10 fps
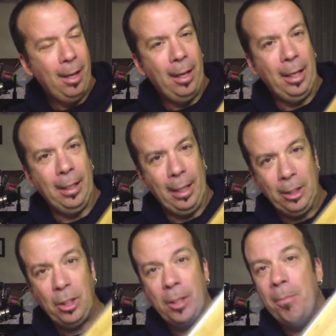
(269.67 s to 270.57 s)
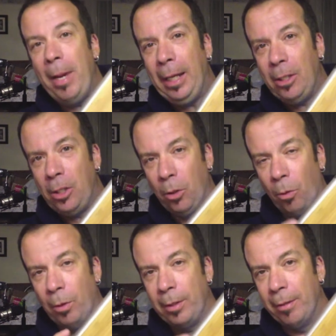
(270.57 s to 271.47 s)
It just makes
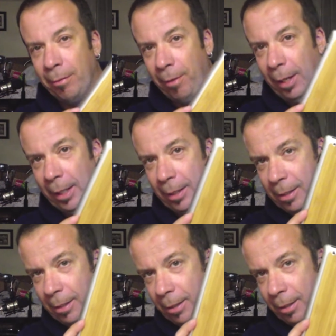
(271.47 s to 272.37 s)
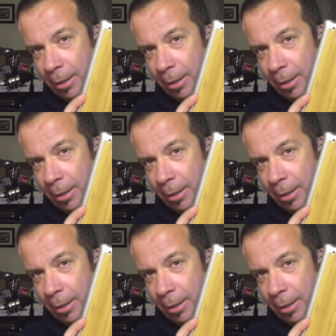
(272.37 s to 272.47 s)
your device